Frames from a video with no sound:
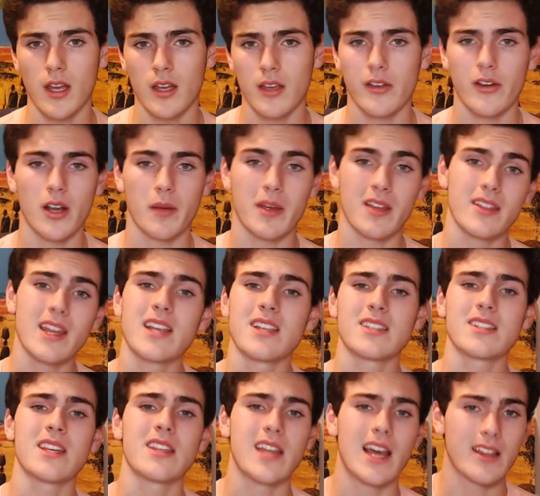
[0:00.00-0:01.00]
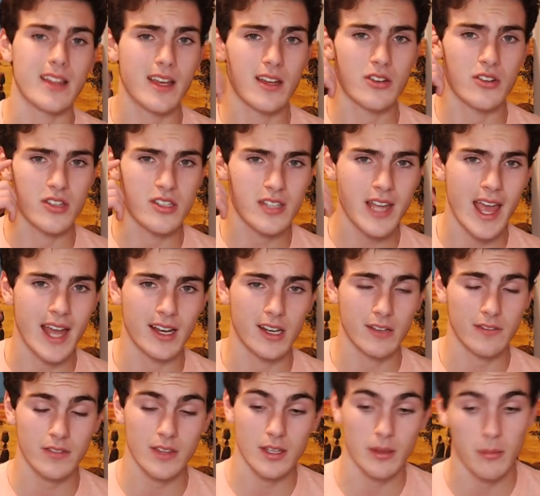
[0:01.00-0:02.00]
You know what I mean? They see that, they understand. And
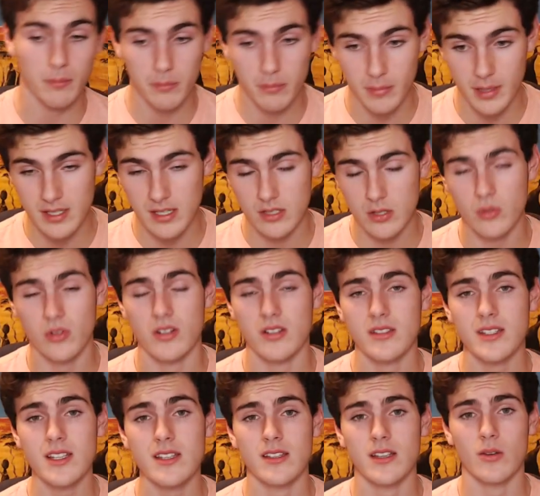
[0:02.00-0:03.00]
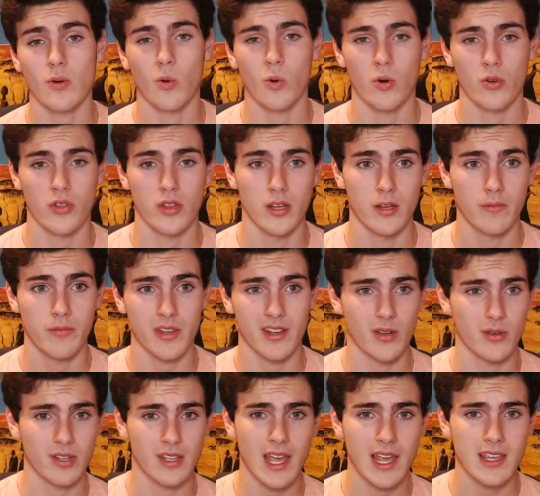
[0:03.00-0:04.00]
if the business owner sees it, or the
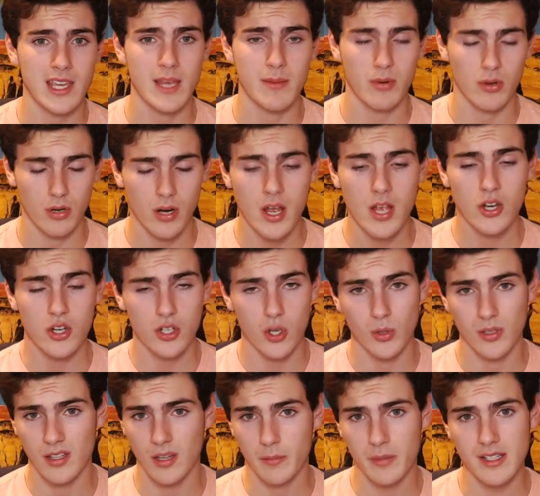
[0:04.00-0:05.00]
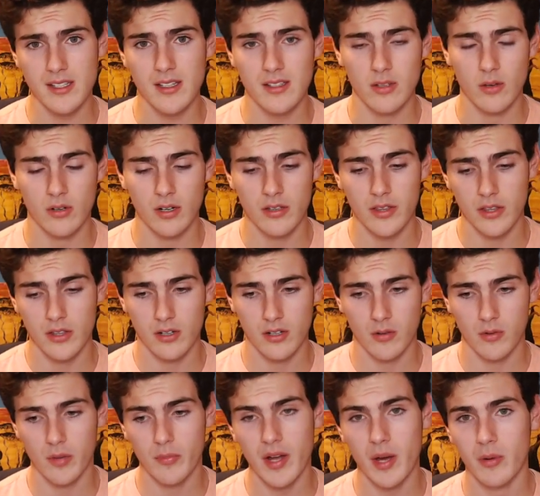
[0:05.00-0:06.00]
the gatekeeper shows the business owner, they're gonna
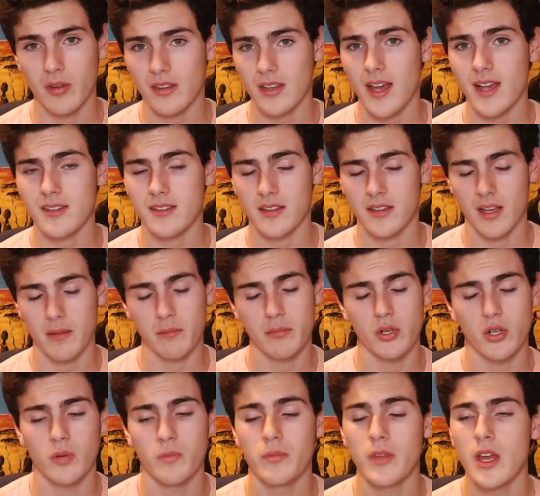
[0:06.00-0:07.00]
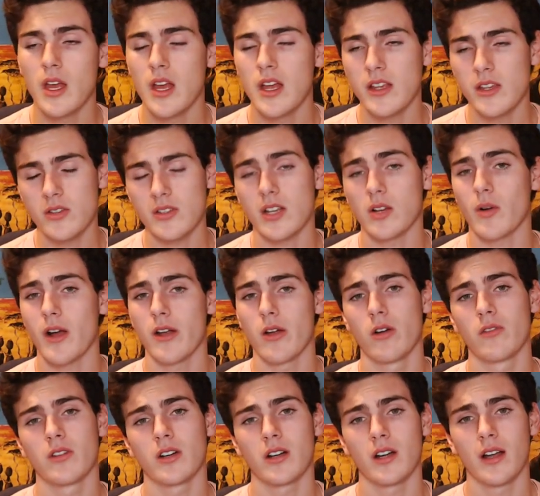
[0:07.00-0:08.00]
reply with yes, and then boom, you send it right
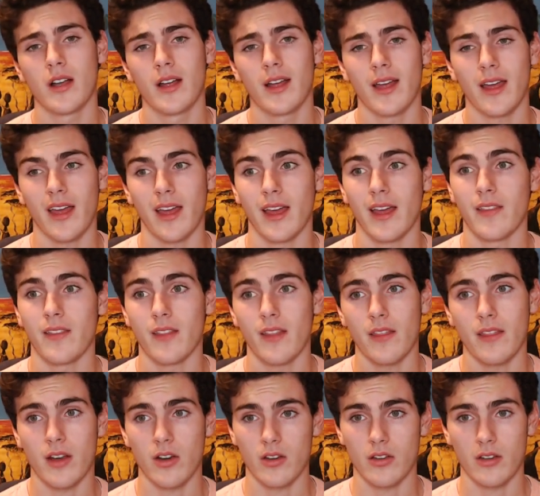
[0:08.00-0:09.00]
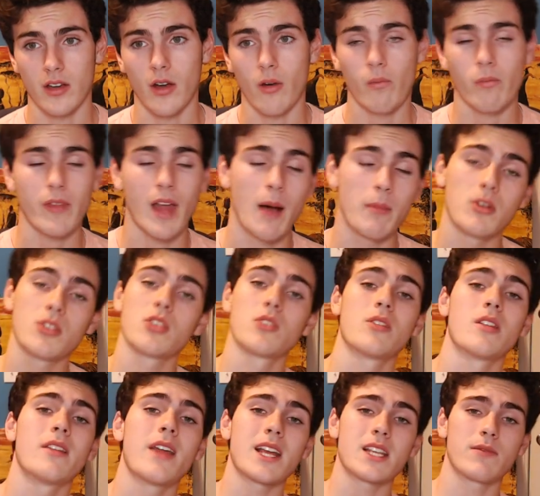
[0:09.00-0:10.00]
over, and there you go. I'm gonna show you
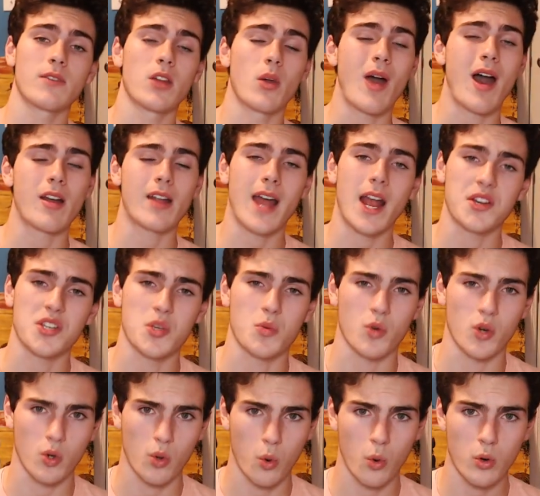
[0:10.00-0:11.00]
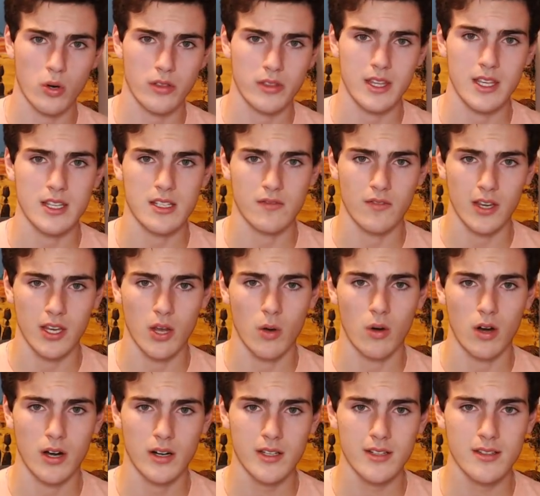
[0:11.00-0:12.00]
in the next video how to actually record these video
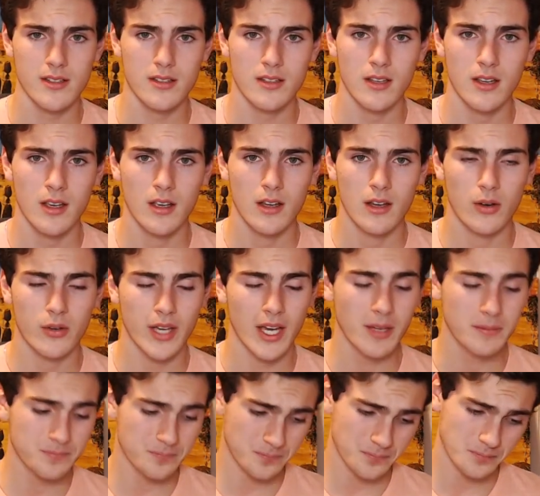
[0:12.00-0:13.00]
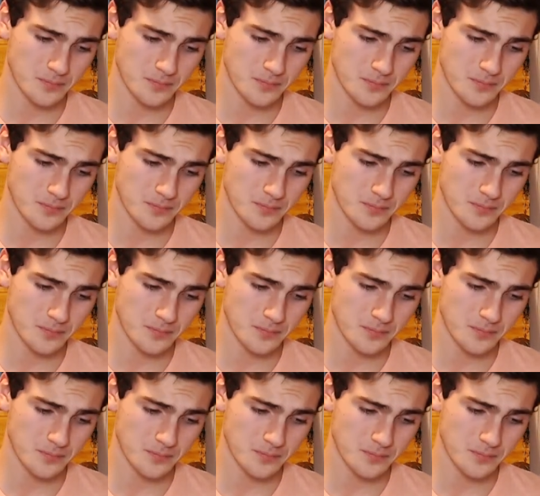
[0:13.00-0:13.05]
audits, okay?